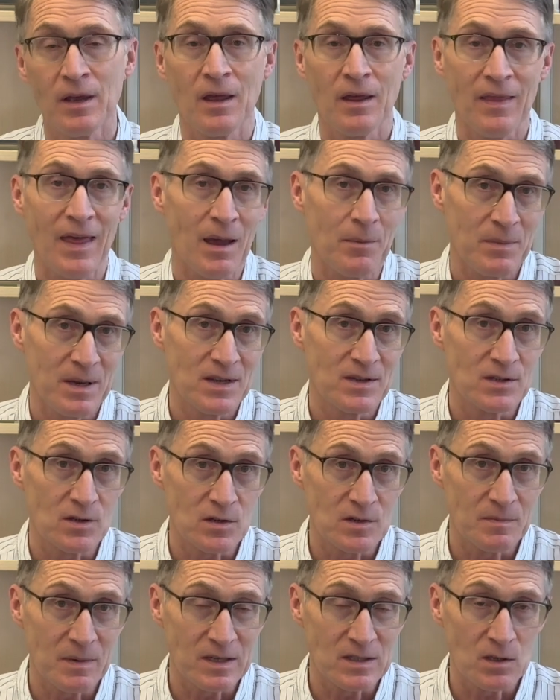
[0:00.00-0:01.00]
that means
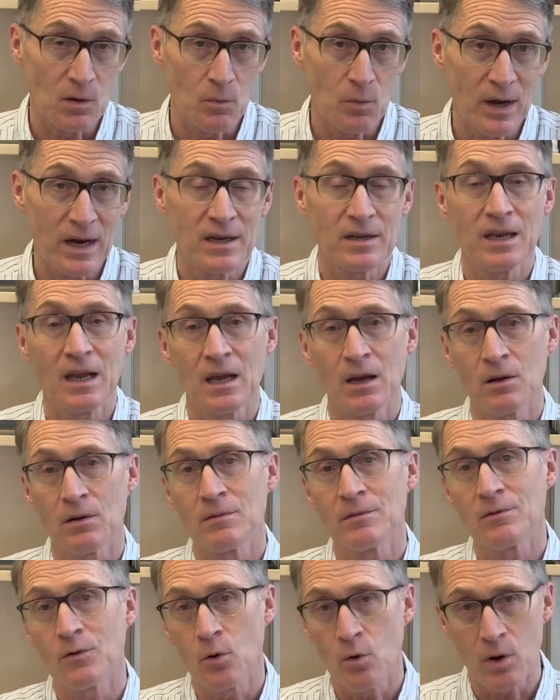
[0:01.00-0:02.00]
there's muscle
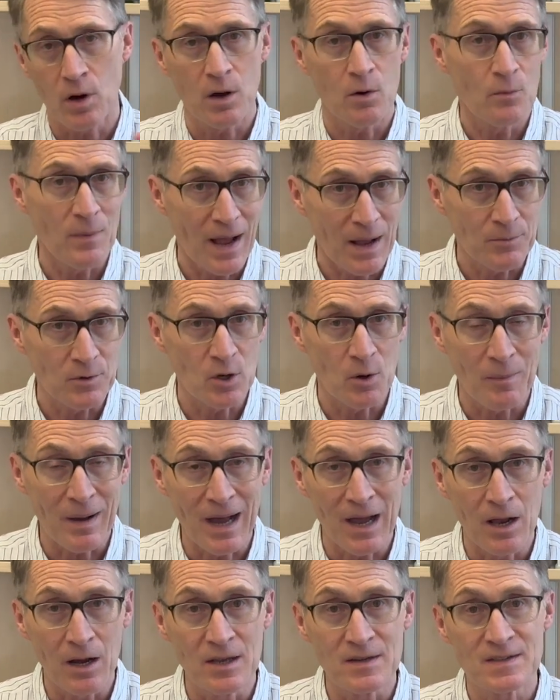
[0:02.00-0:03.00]
breakdown or
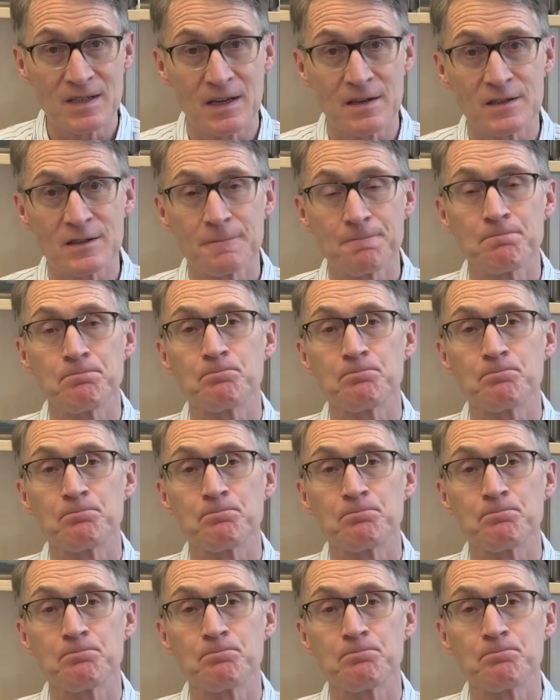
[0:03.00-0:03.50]
rhabdomyolysis.